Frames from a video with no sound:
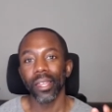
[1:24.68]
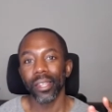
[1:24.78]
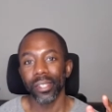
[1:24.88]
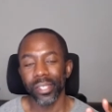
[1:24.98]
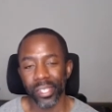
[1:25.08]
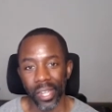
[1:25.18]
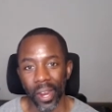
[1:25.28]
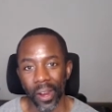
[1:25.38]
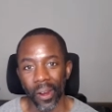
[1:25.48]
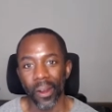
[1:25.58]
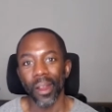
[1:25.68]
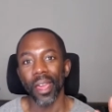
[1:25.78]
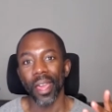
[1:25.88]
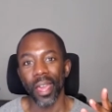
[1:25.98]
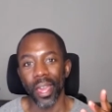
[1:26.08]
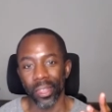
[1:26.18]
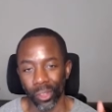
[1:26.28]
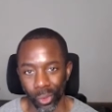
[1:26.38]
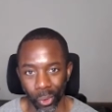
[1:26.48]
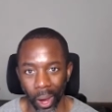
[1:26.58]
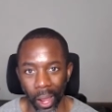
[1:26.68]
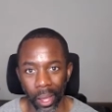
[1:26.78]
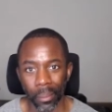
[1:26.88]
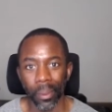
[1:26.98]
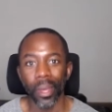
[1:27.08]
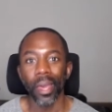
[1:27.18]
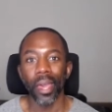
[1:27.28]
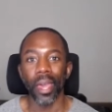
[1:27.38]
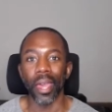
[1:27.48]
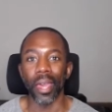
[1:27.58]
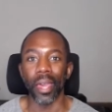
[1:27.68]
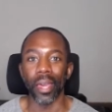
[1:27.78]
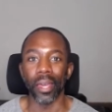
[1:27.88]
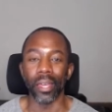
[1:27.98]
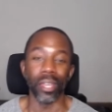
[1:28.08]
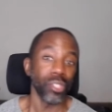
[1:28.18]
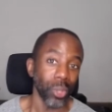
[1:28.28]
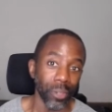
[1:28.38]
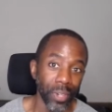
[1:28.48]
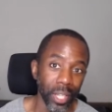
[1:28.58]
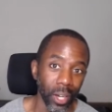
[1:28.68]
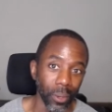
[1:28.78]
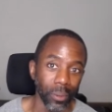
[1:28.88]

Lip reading: share, and subscribe, and enjoy the video.